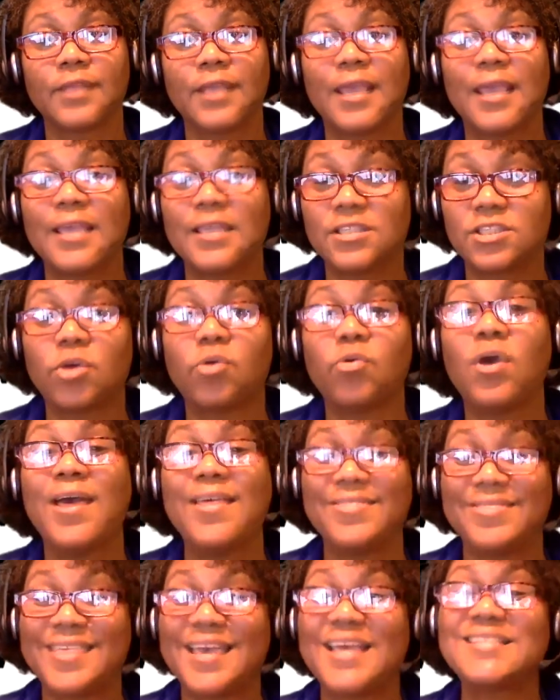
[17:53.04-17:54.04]
And so
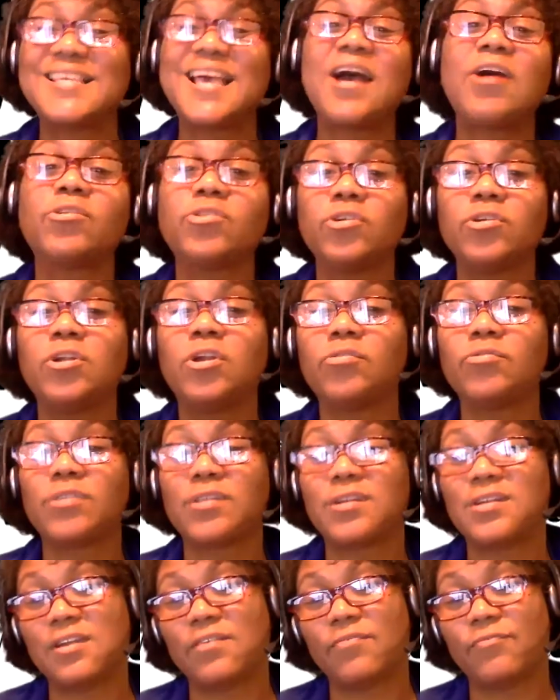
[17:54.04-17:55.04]
that's how you know
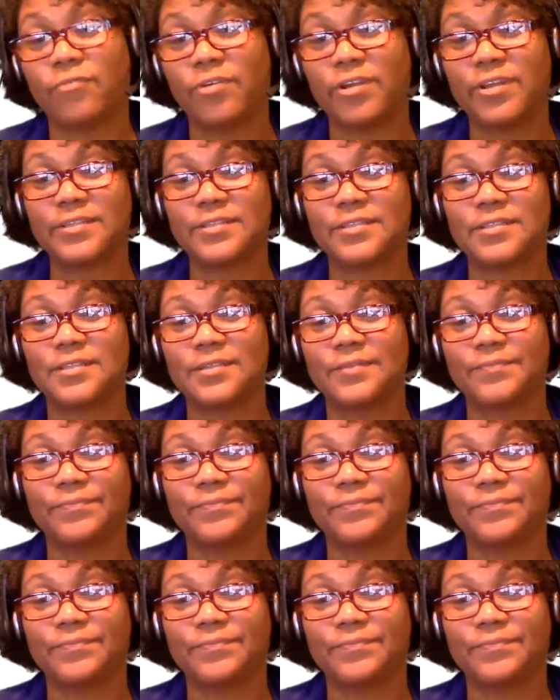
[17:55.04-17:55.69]
the difference.